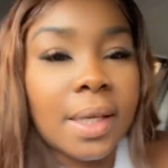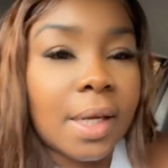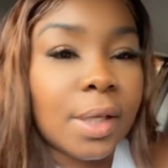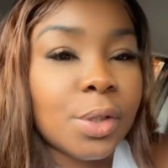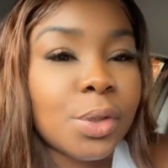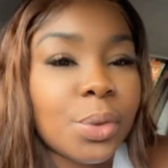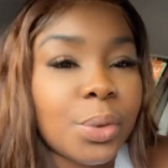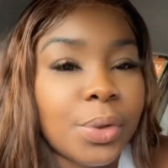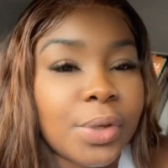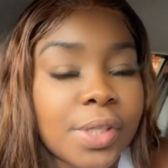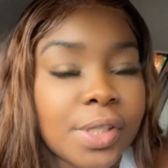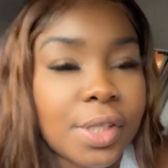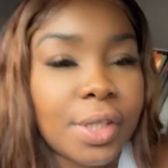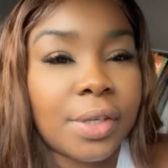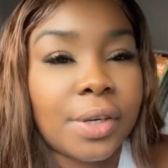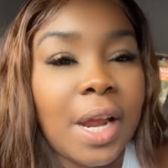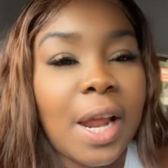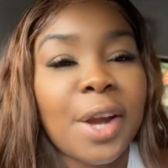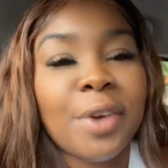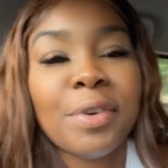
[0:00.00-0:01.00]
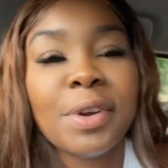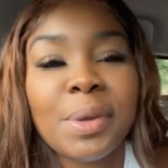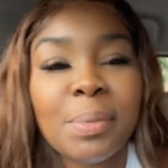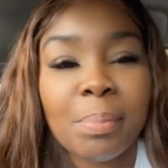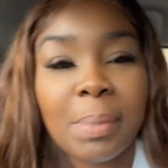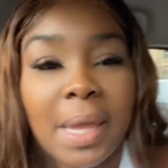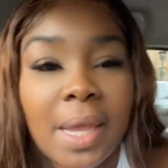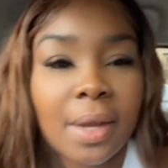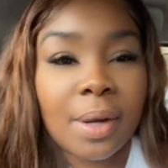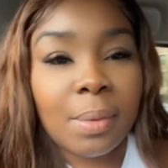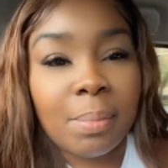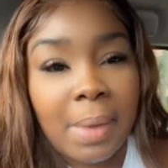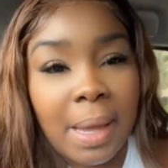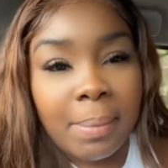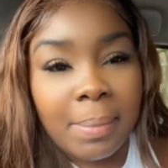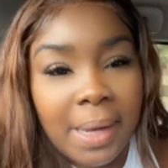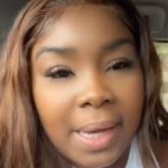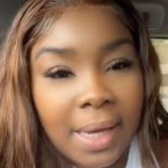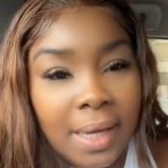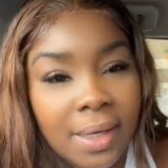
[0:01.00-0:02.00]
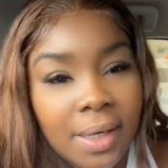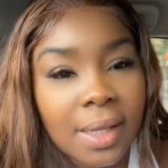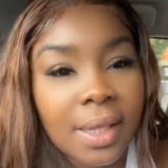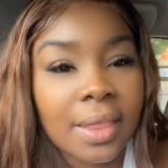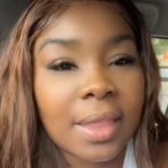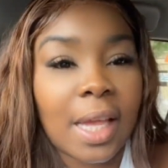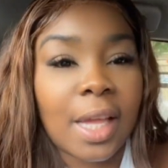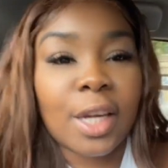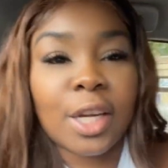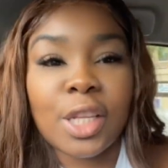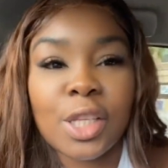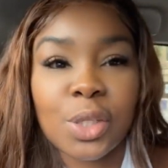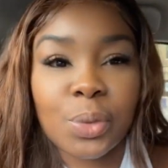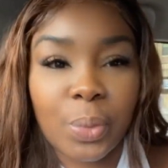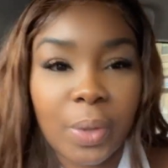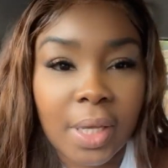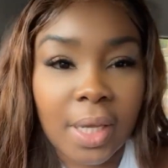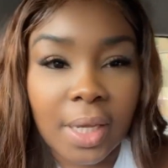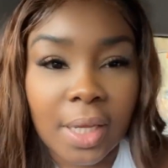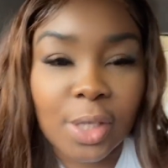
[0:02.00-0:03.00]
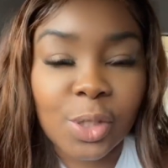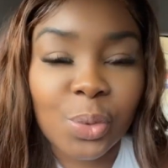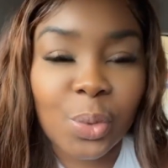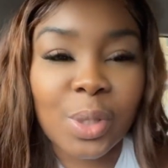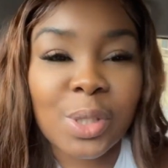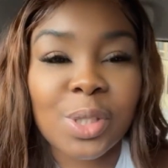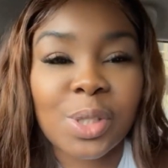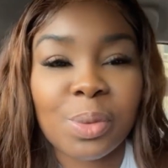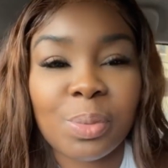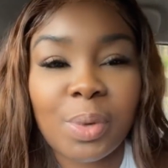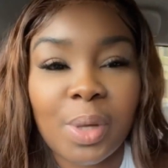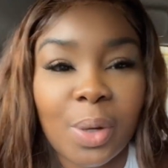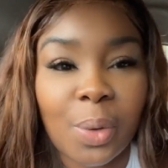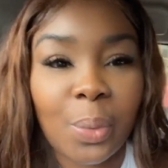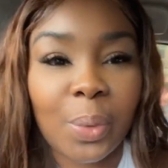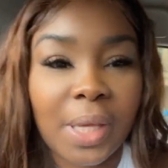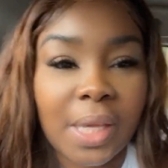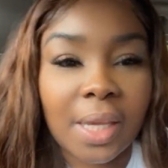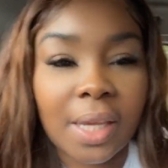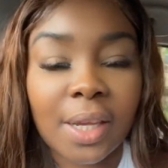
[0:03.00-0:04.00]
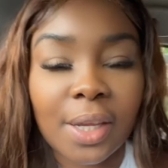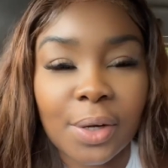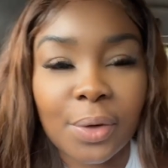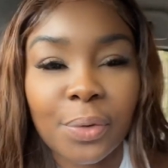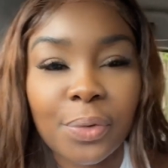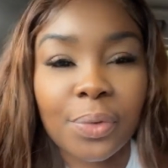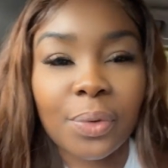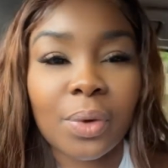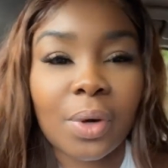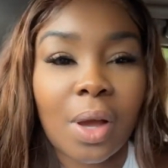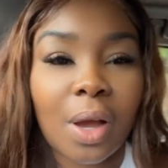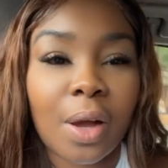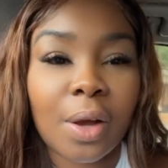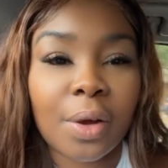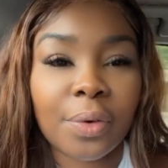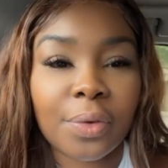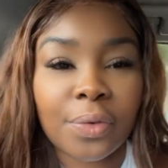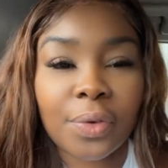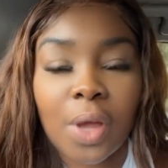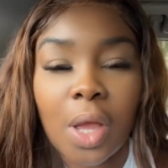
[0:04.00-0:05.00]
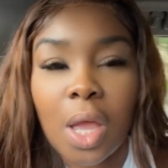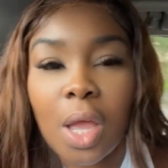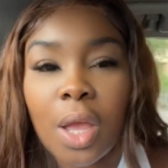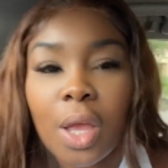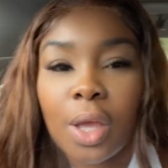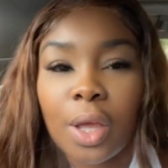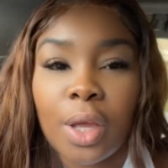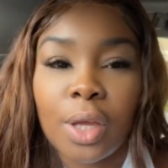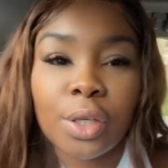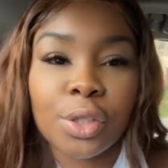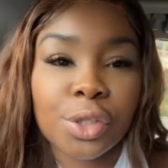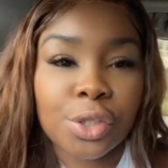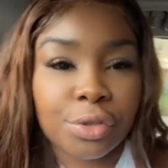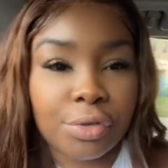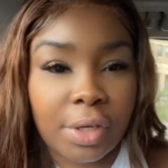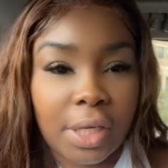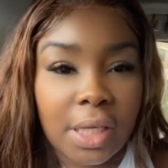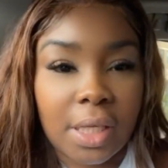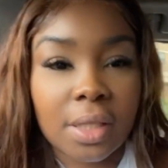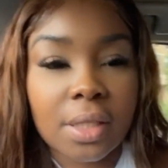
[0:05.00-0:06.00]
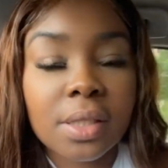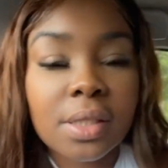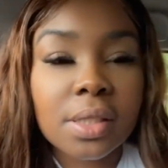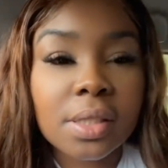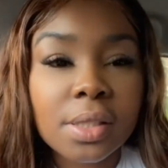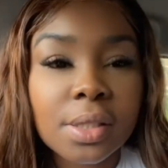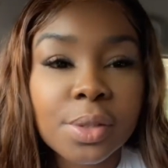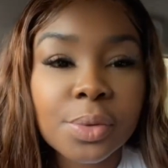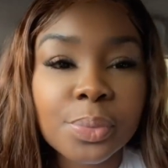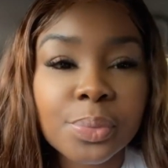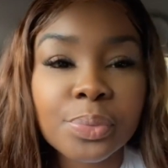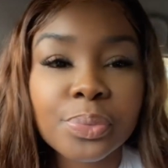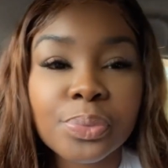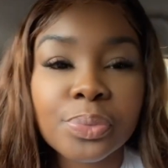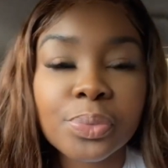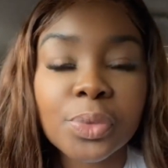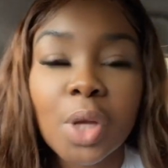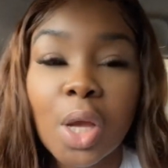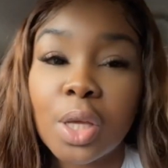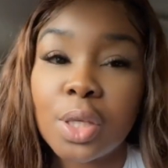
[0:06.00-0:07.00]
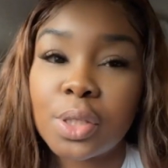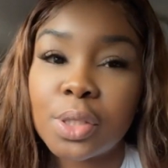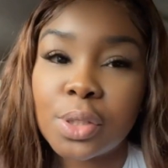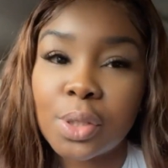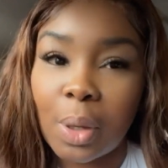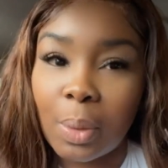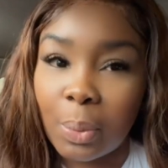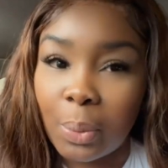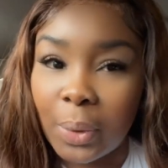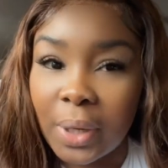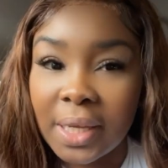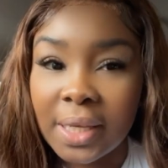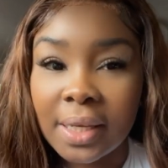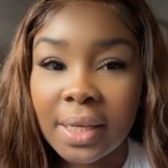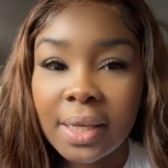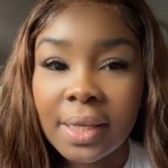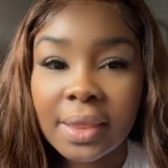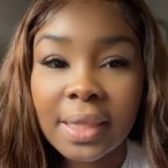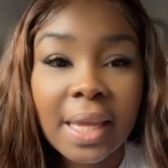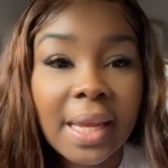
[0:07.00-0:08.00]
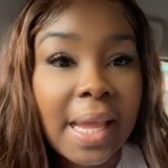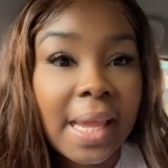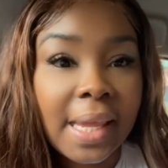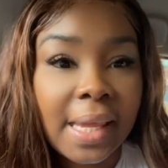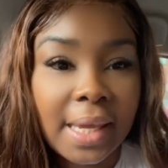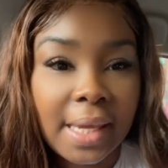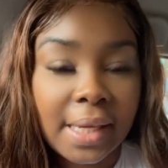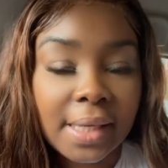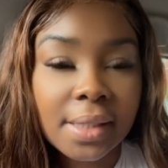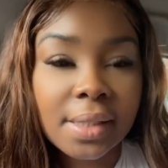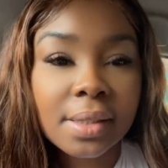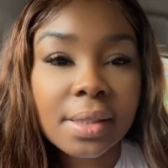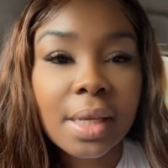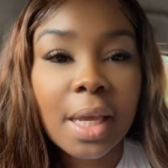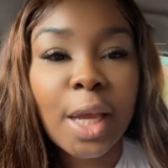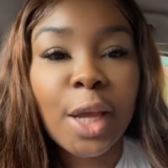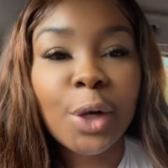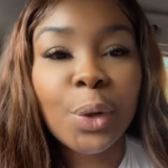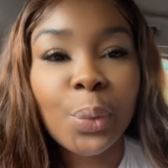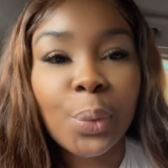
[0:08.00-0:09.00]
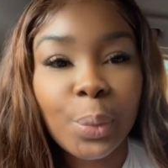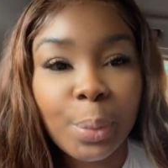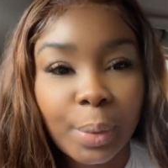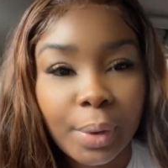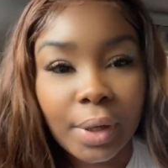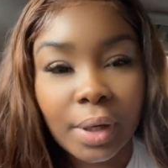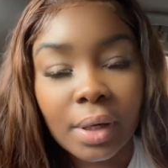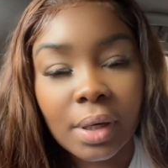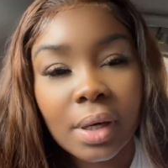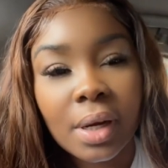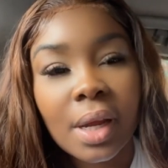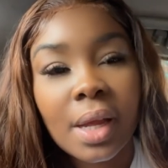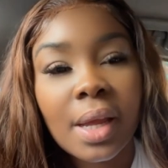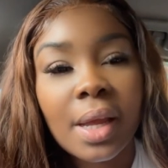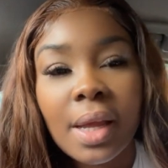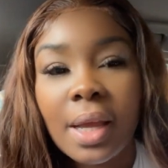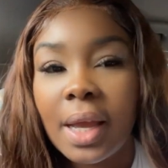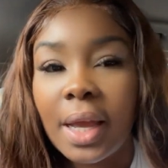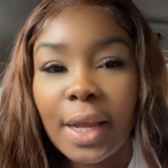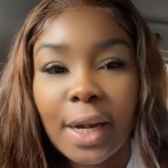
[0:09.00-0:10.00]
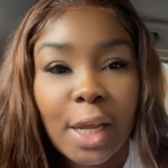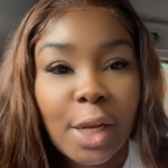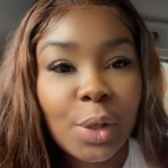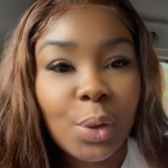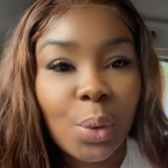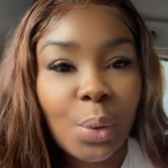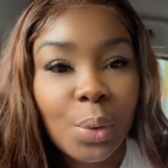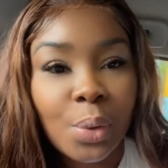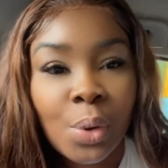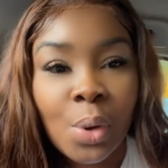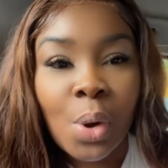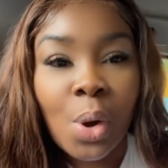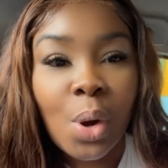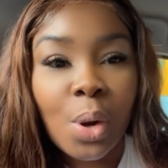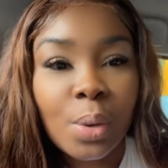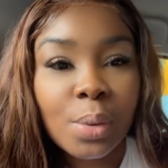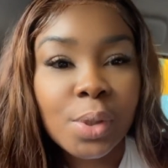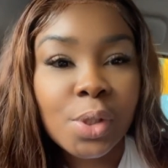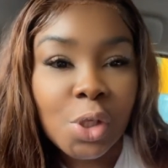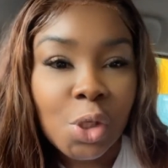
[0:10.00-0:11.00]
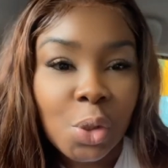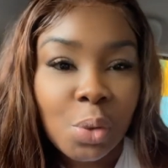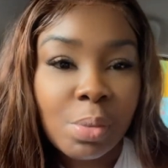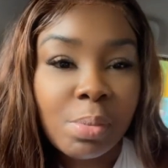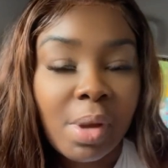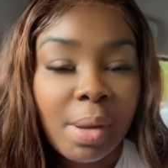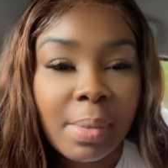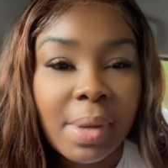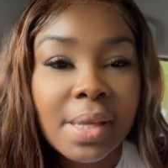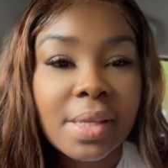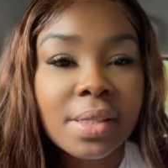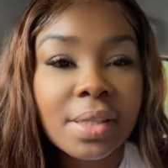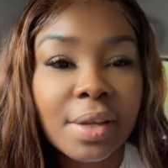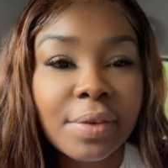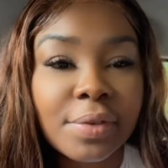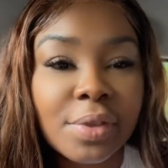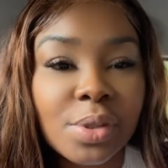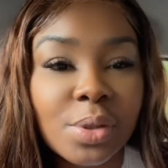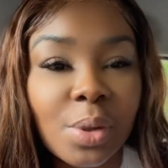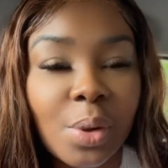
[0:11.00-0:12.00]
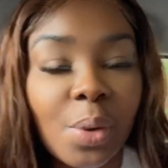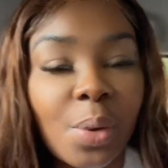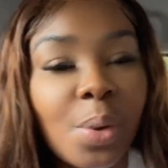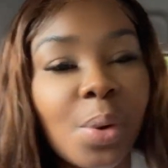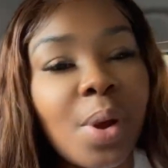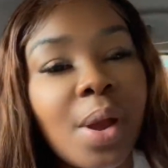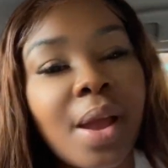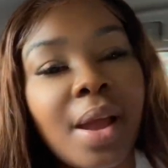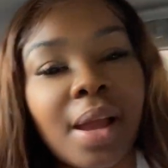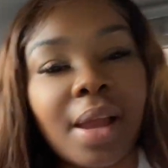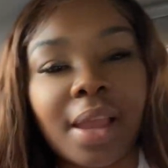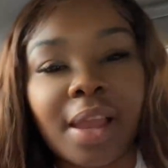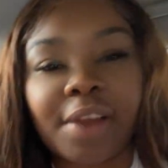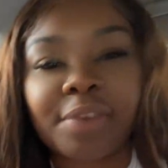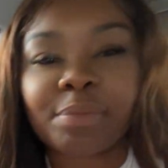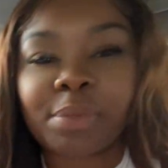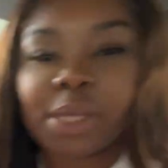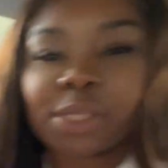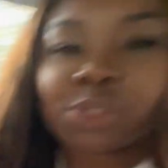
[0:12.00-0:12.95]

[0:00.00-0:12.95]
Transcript: Antonio's here. I already made up my mind that this weekend is going to be a weekend full of trains. Subway that I hate and Uber, and I don't know how to do it by myself, so I have my